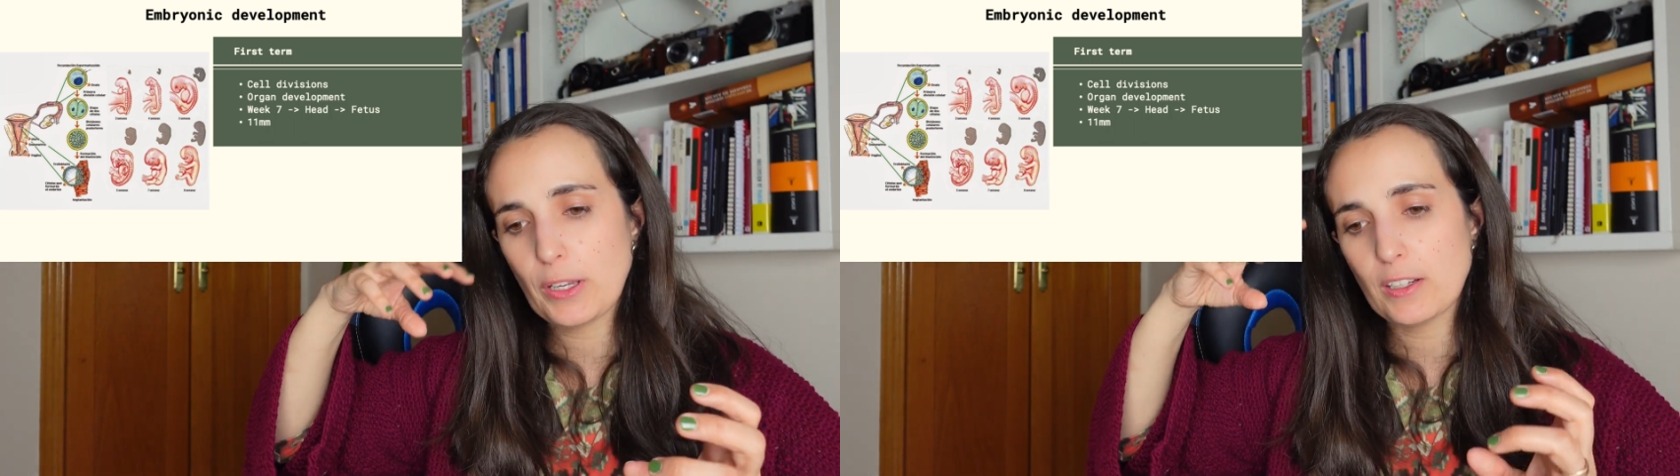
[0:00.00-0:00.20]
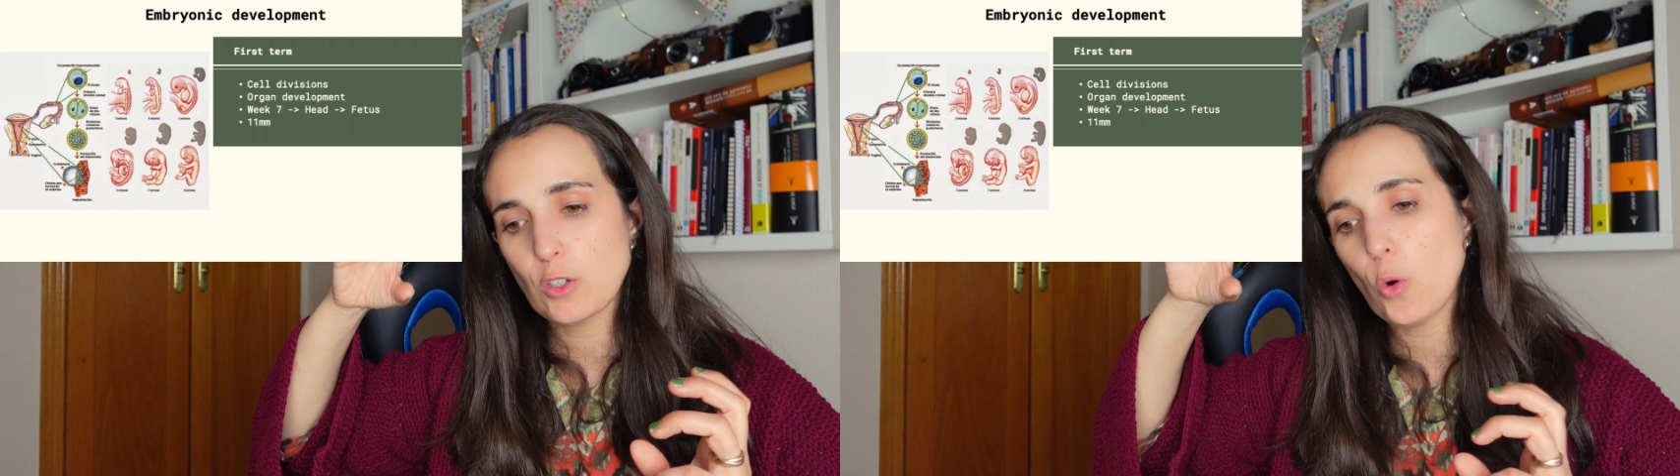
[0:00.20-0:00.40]

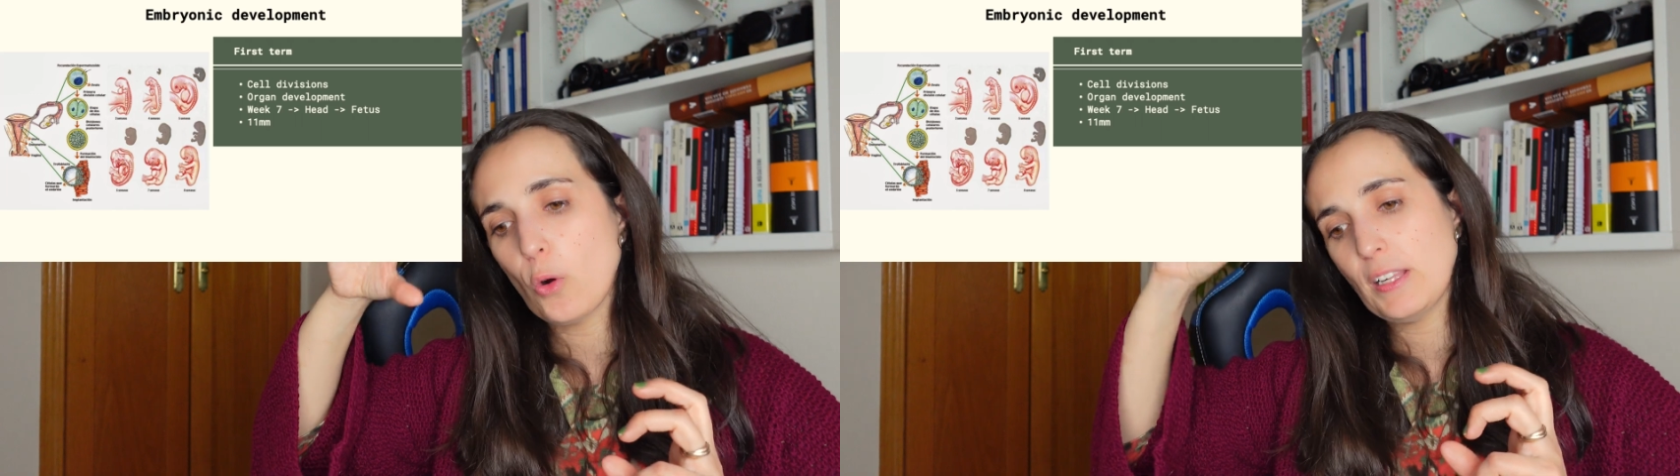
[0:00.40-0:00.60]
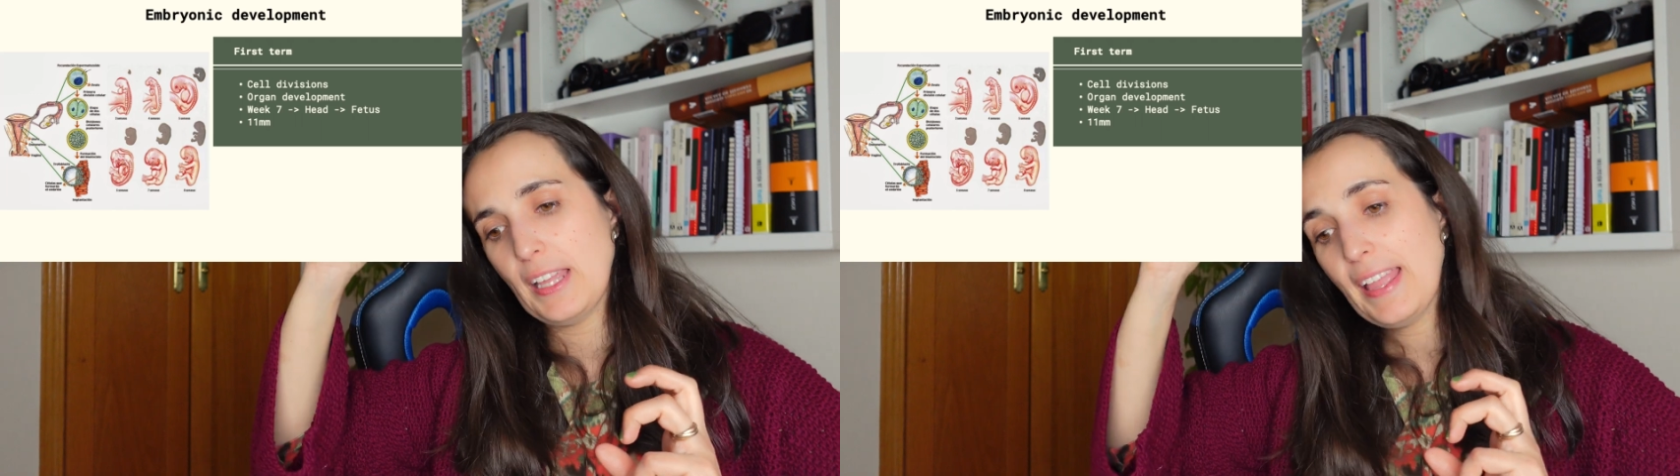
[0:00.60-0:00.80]
can
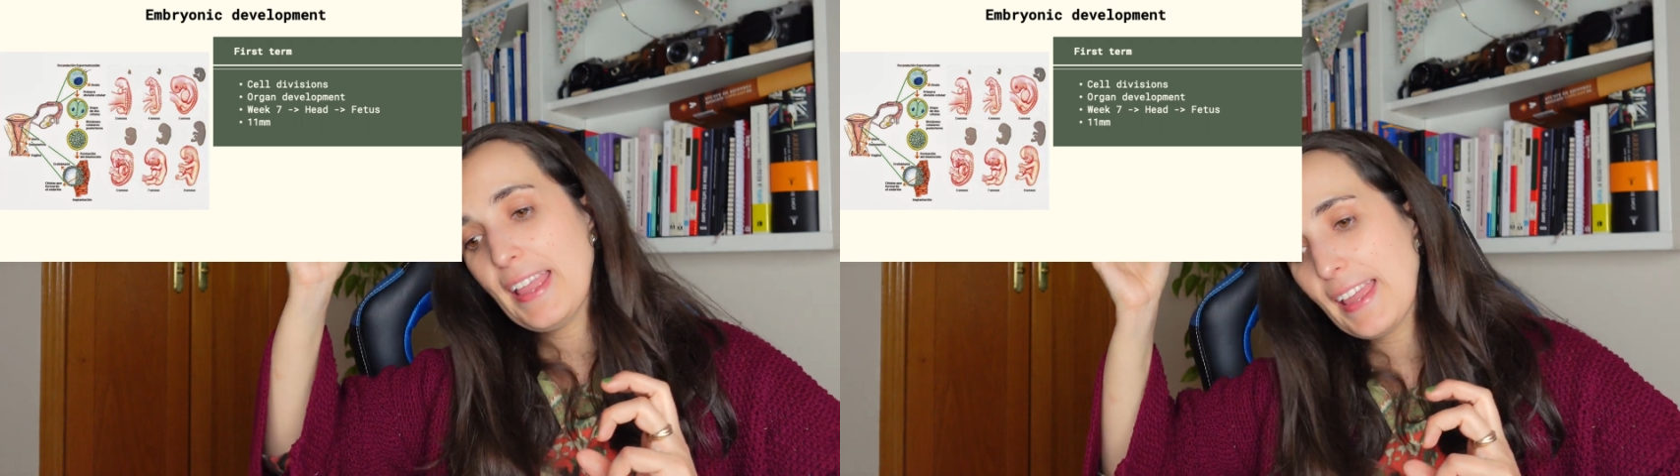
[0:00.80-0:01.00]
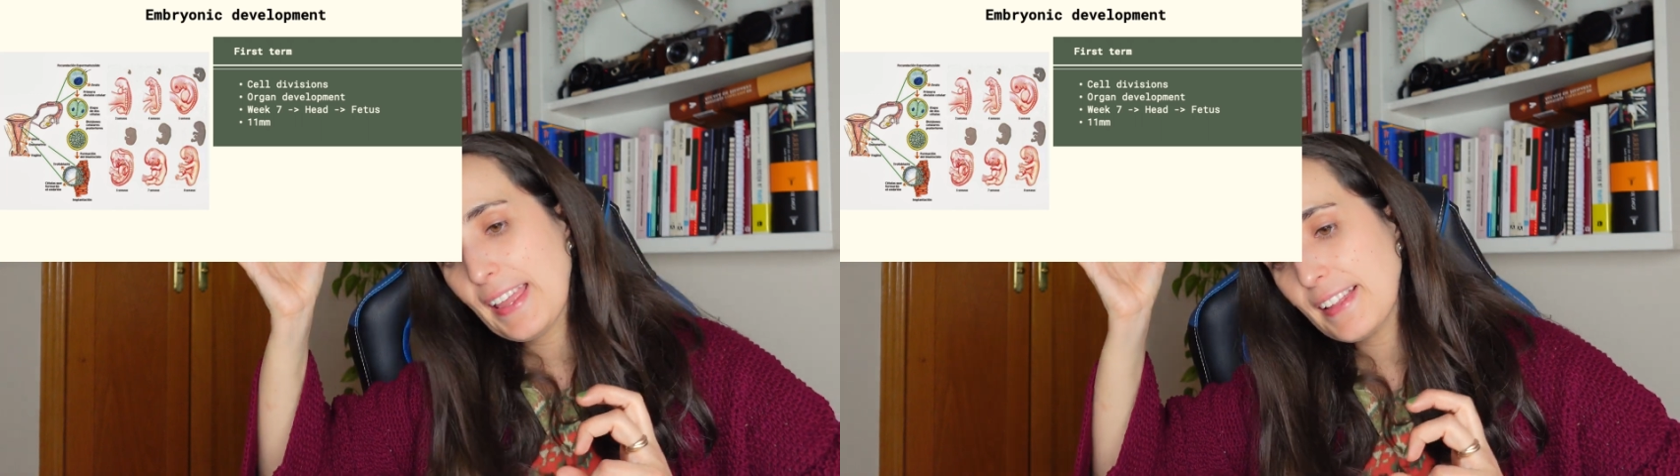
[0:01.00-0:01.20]
call the
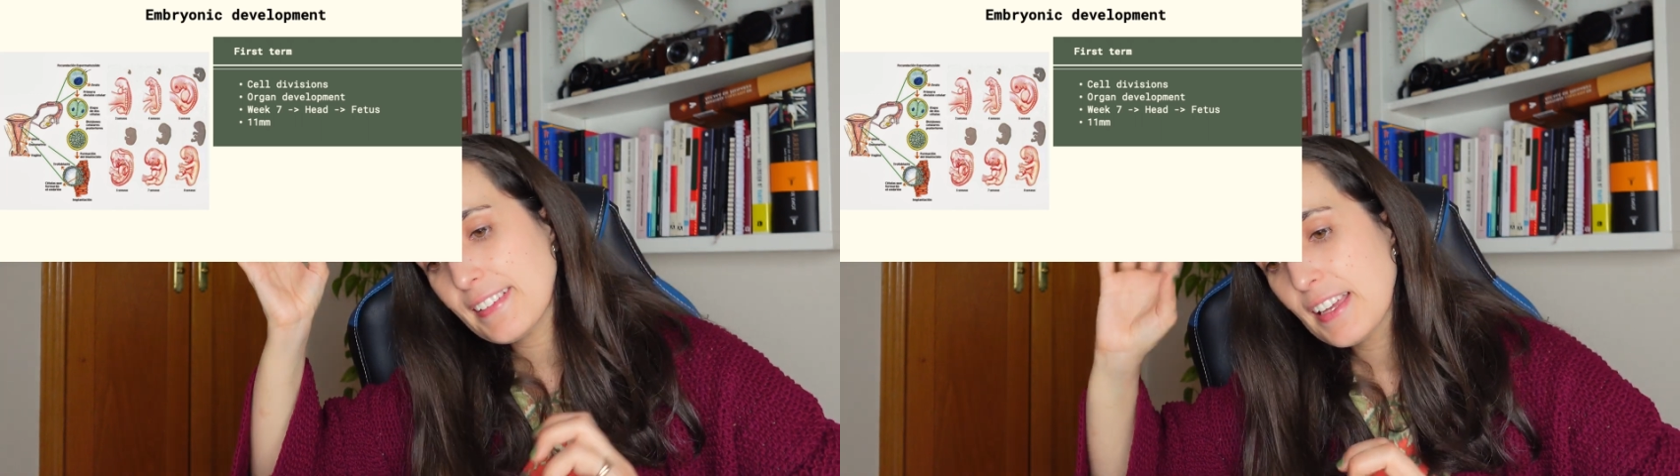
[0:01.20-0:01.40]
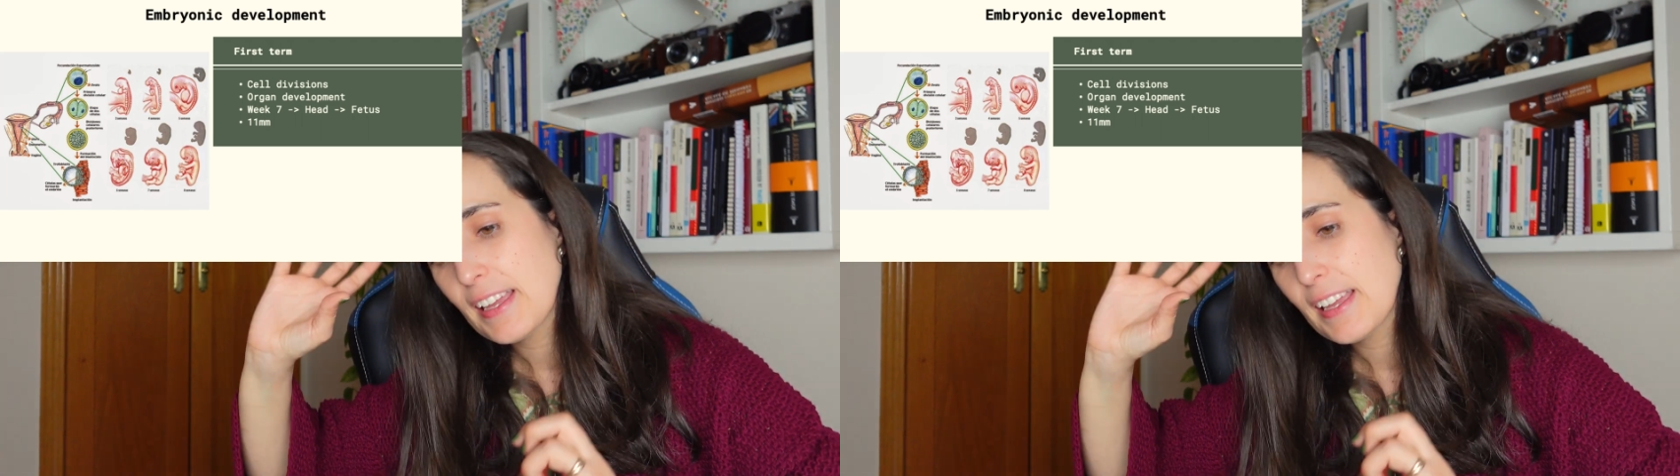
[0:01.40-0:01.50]
head,